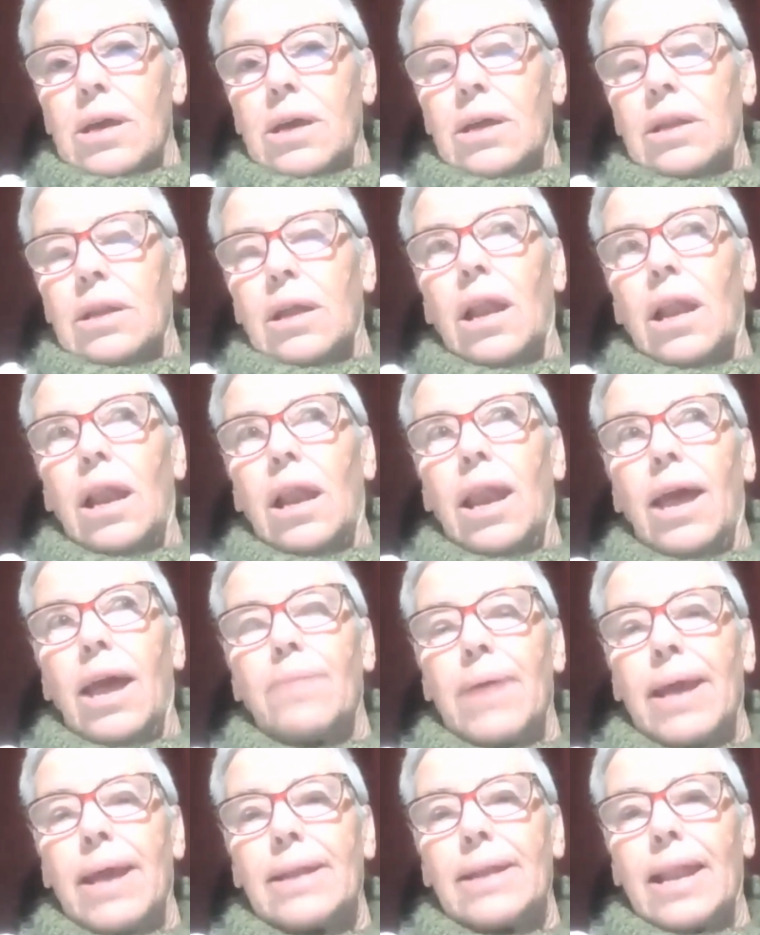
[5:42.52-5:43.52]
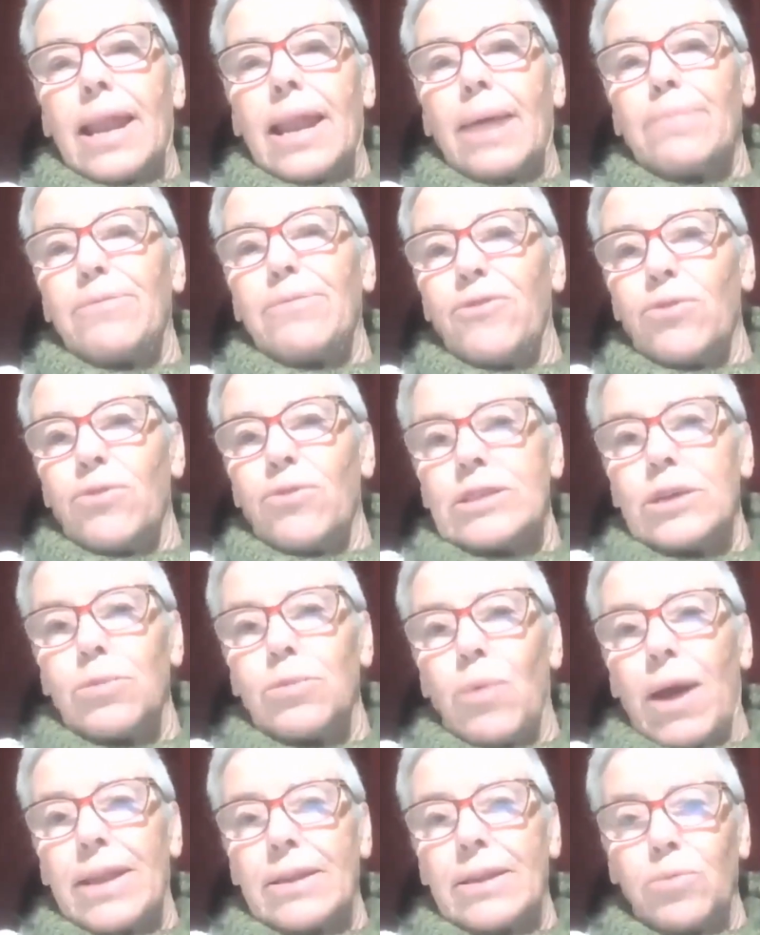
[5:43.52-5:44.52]
at Club
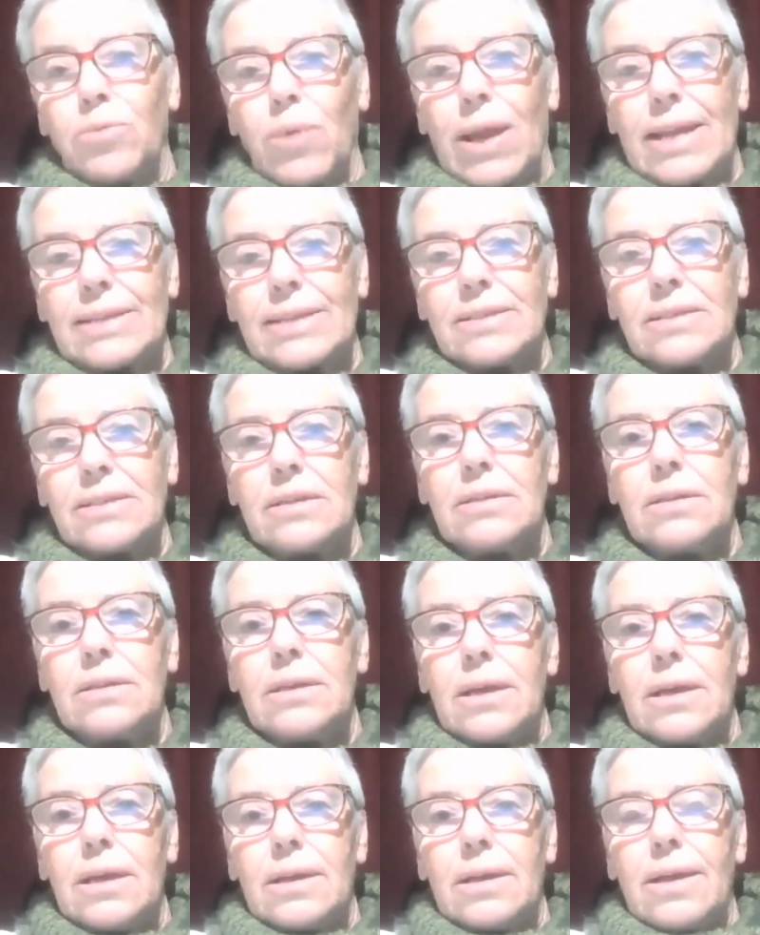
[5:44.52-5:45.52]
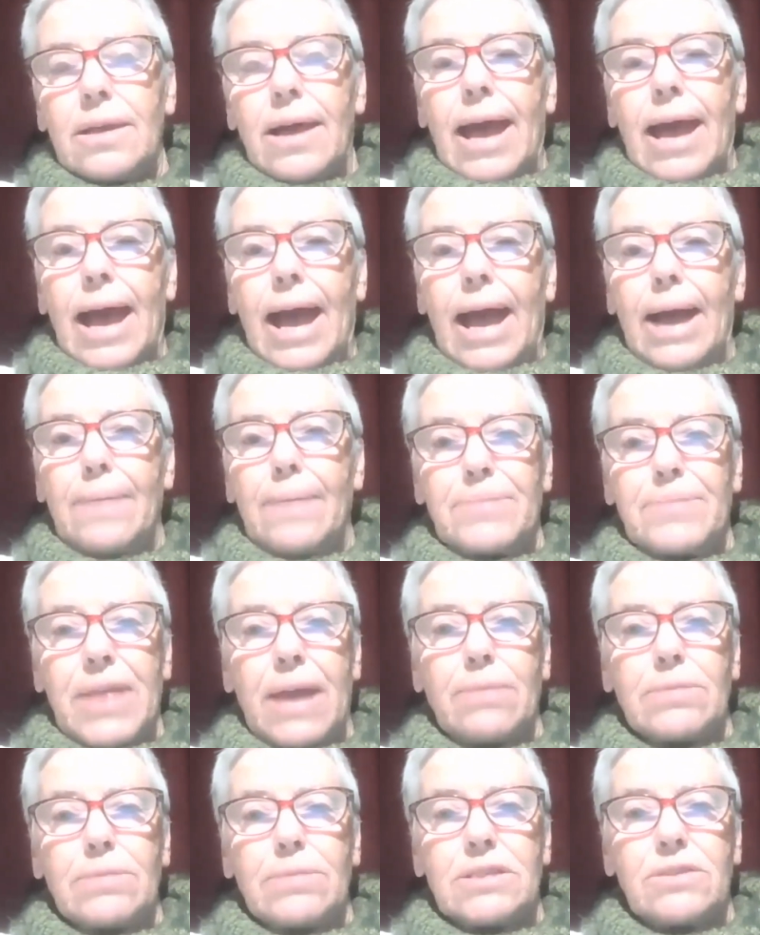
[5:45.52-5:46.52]
41 in Wellington,
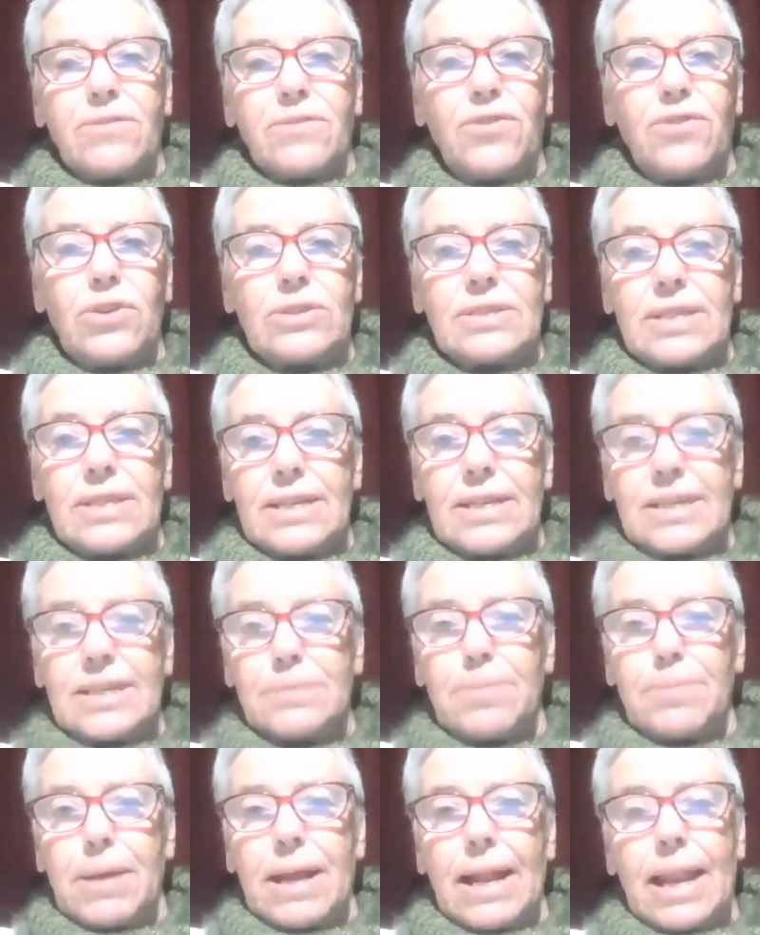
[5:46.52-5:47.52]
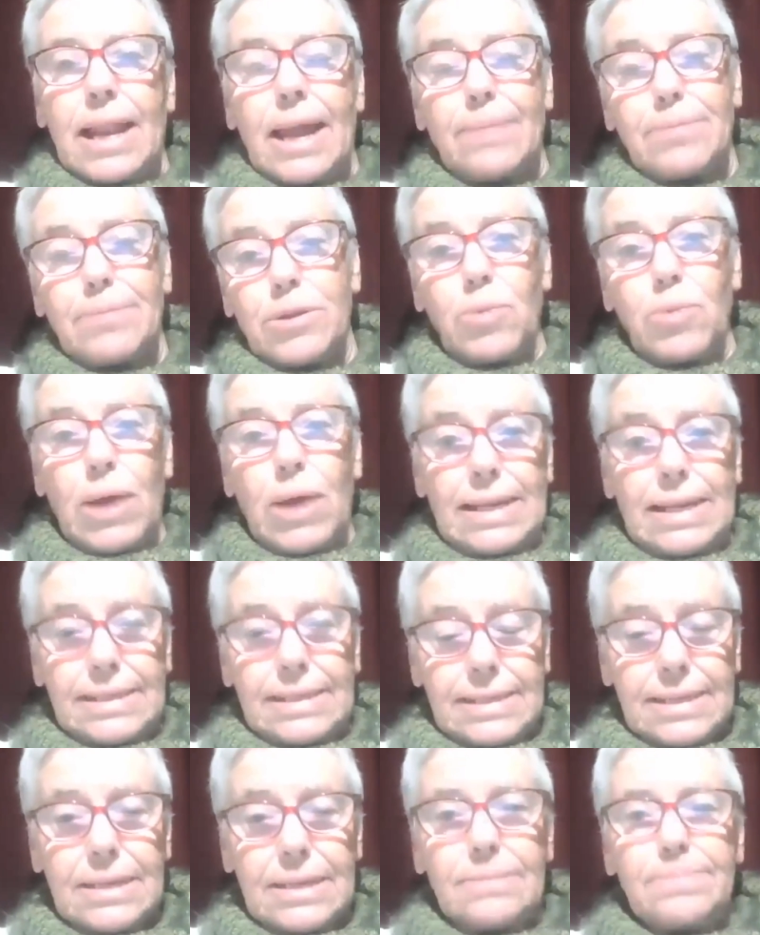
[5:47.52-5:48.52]
that was the first lesbian club in
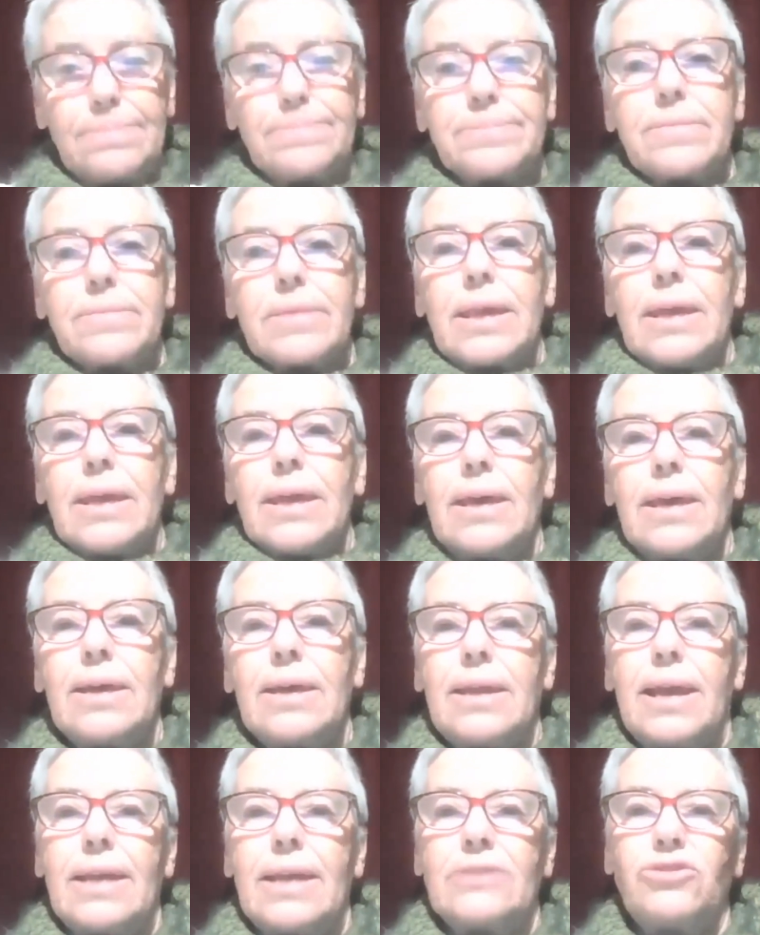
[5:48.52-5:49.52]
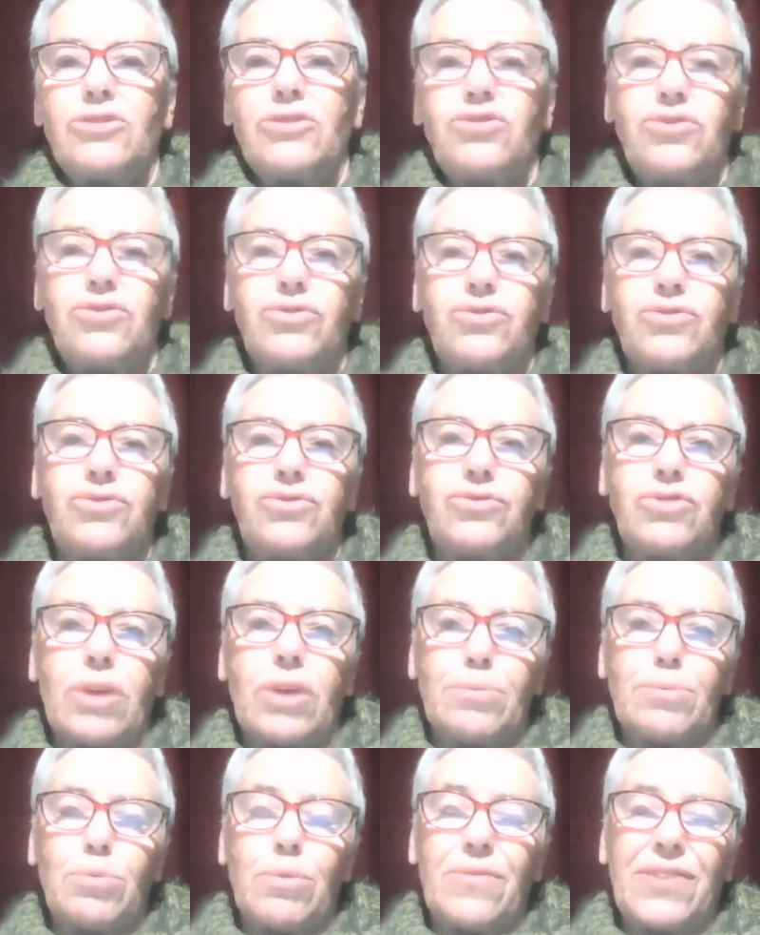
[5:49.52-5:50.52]
Wellington. It had
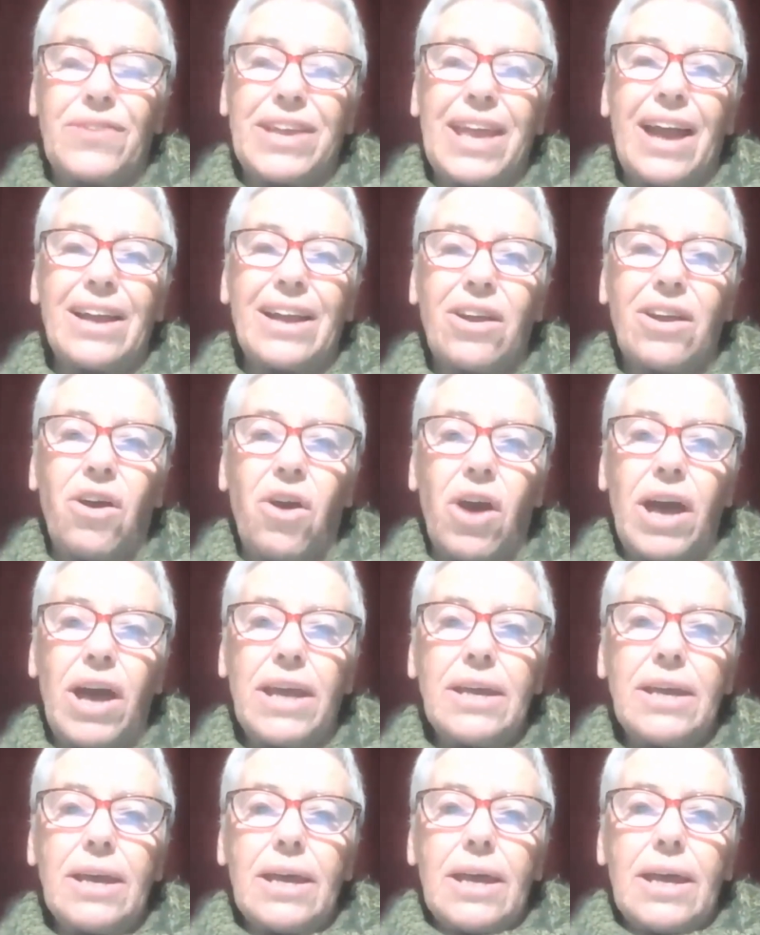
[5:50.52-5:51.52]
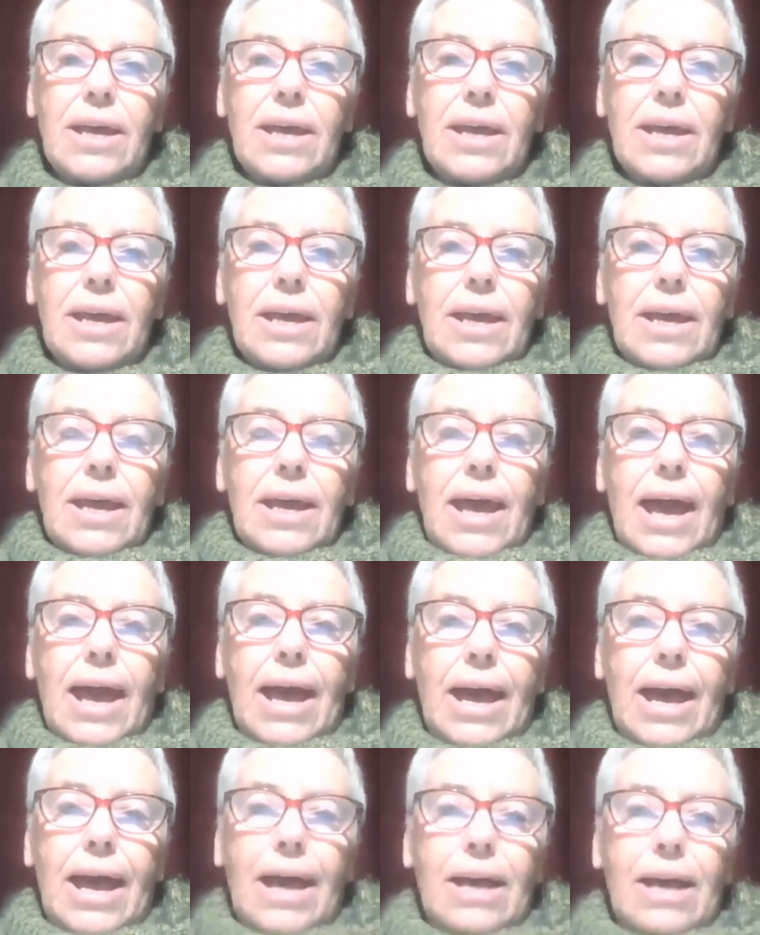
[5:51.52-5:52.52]
trouble with a young guy.
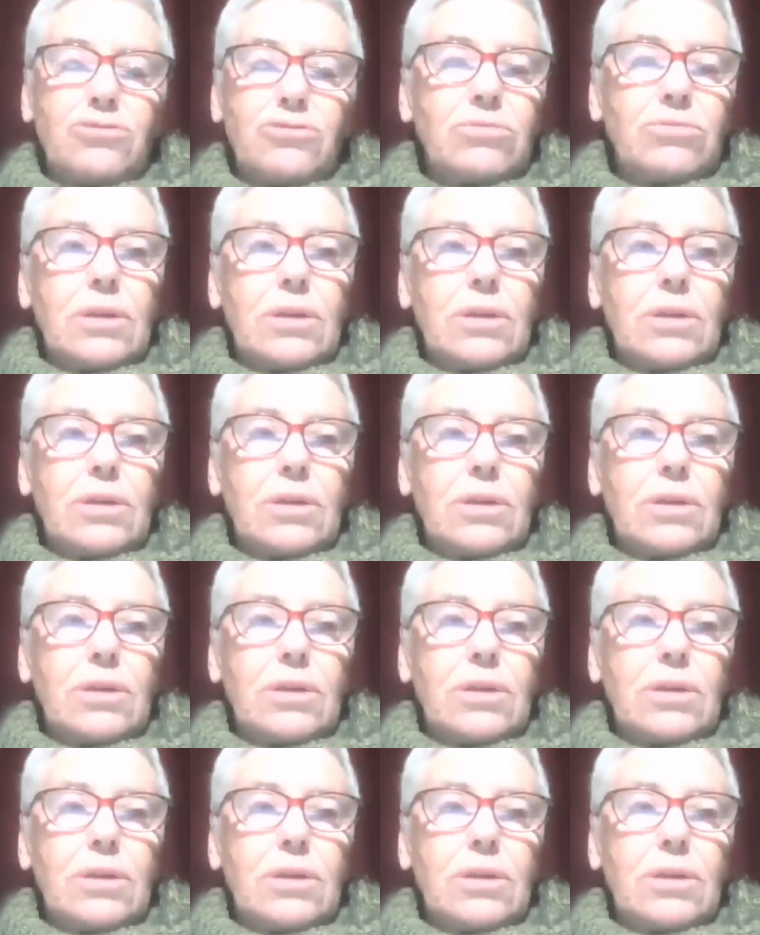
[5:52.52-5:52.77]
I